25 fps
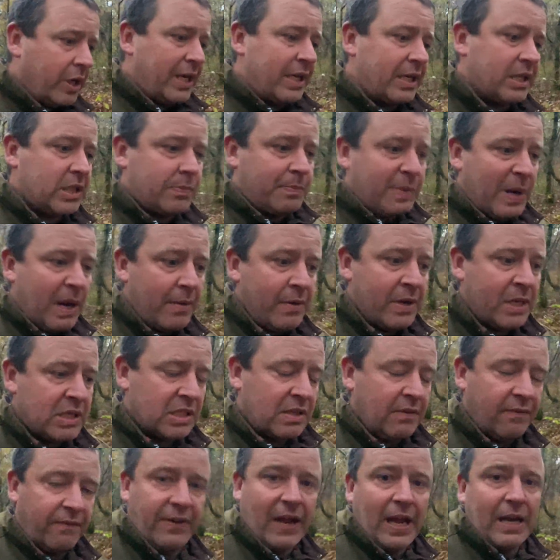an experience
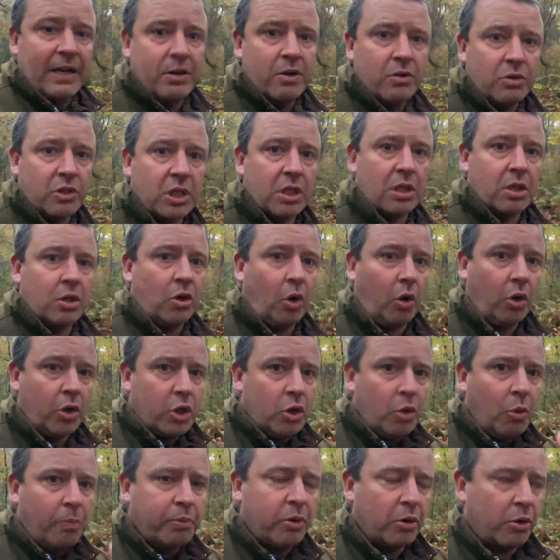of value to the dog,
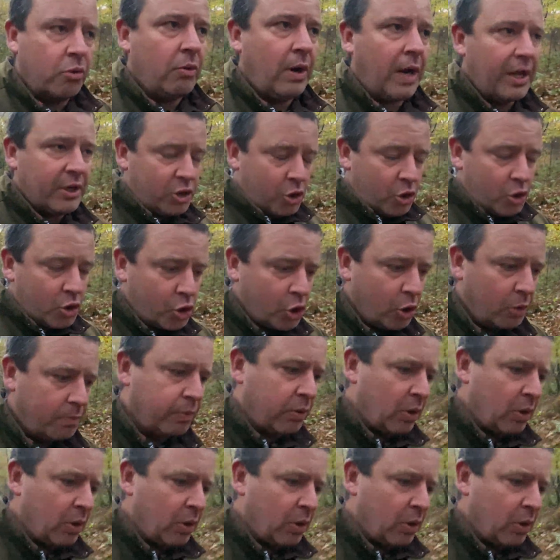you'll progress, you should